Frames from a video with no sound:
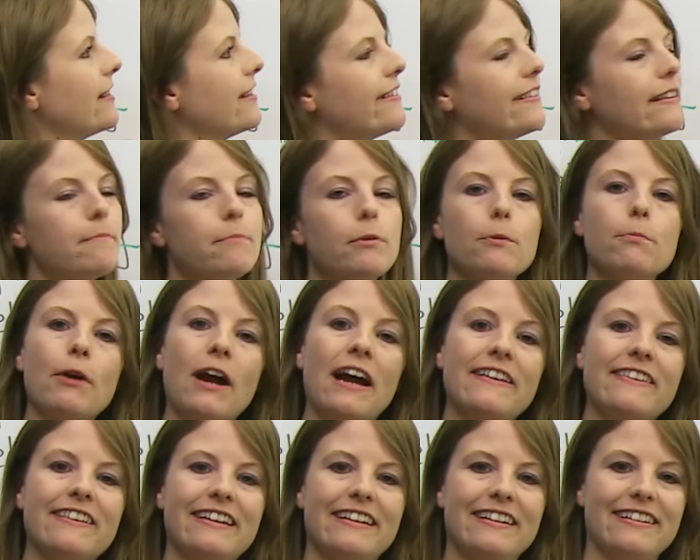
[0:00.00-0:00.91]
the simple
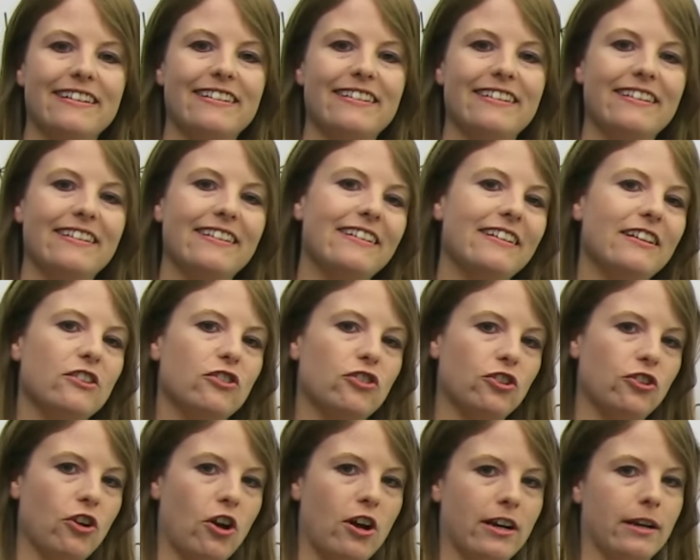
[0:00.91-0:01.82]
present
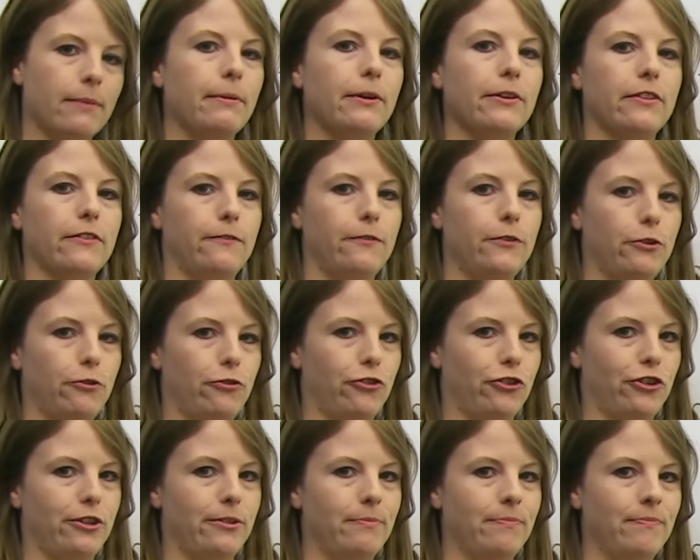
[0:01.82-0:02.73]
to talk about the
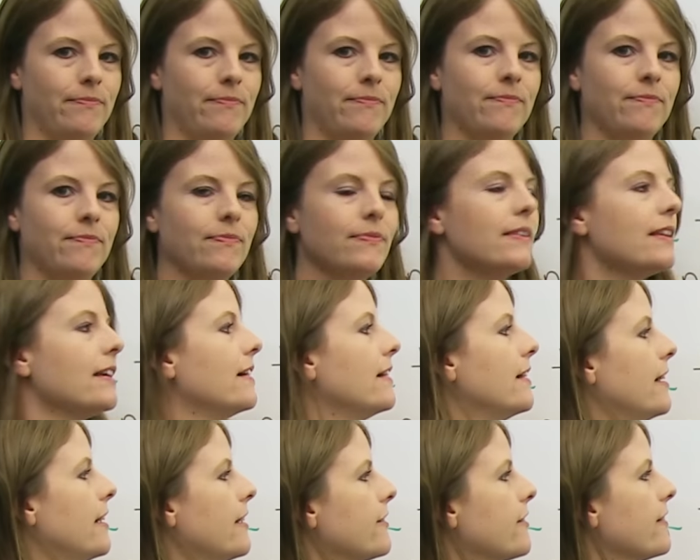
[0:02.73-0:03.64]
future.
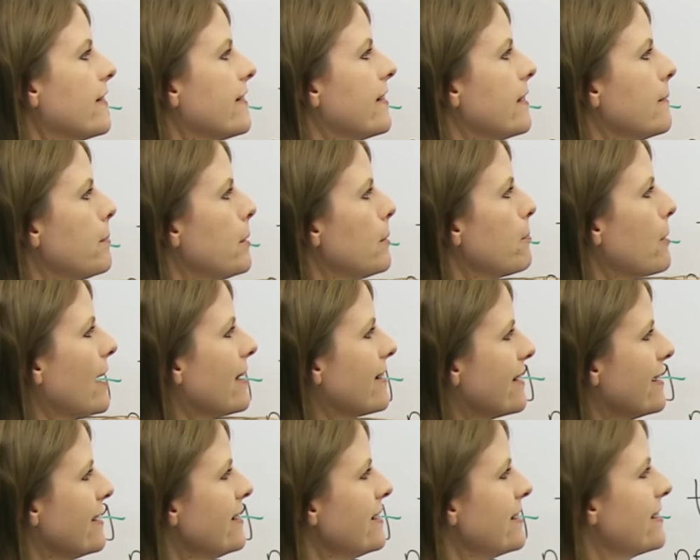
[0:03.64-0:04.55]
So the simple
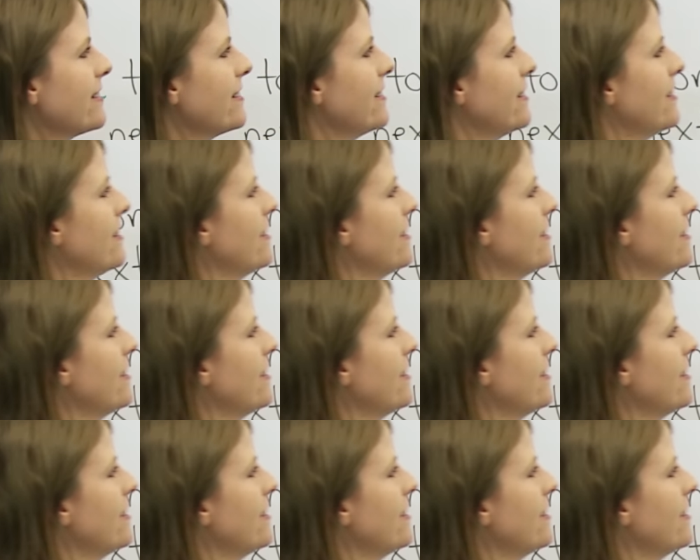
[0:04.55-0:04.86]
present